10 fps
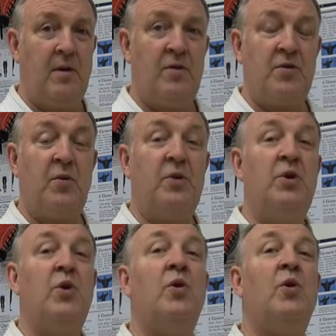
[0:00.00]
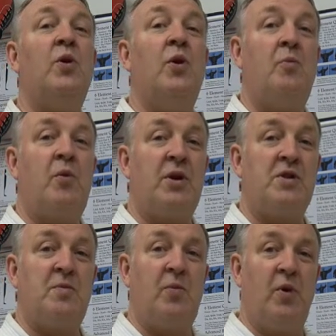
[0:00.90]
So your
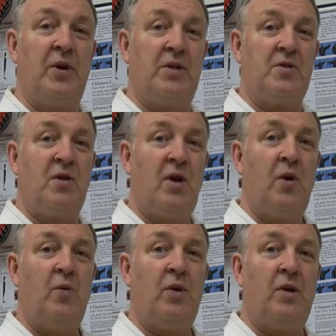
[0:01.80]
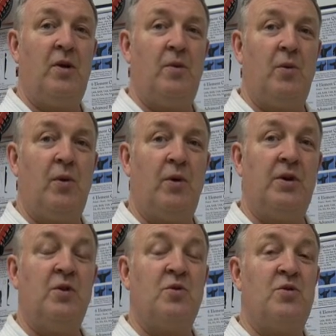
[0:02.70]
pressure points will hurt more,
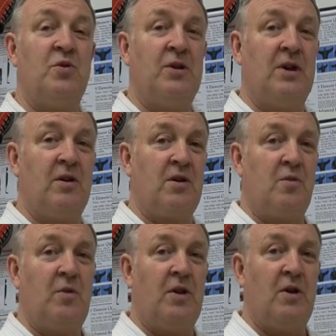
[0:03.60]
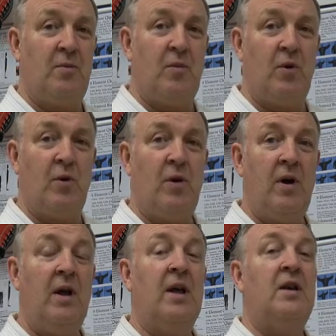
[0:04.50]
your joint locks will hurt more,
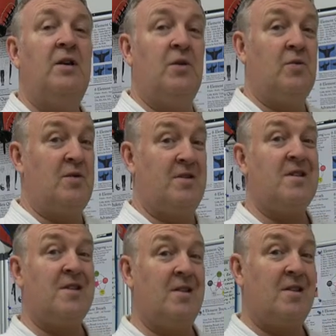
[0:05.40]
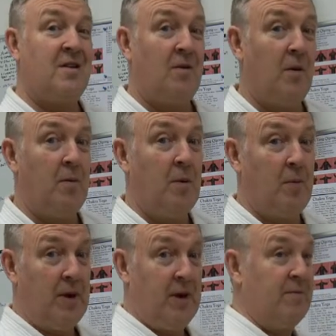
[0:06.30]
your resistance to them will
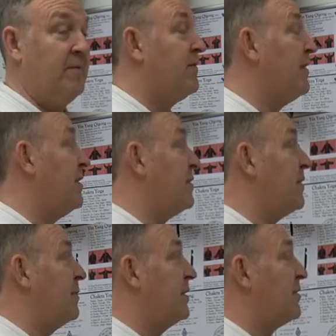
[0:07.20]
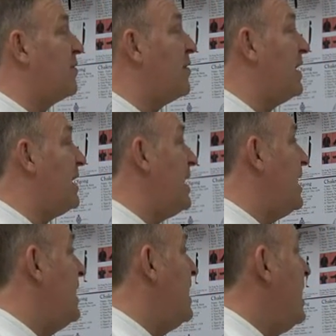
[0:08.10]
be even further up the tree,
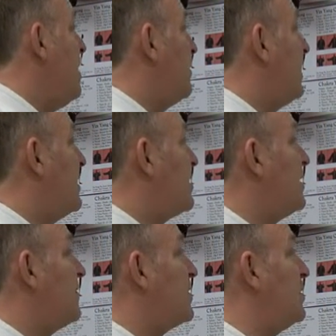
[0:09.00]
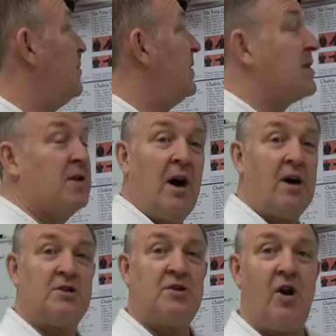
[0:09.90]
because if somebody's got
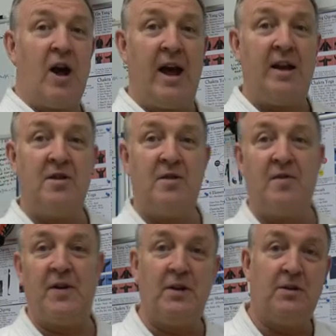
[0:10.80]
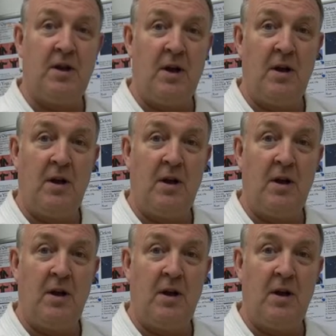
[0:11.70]
a strong energy field,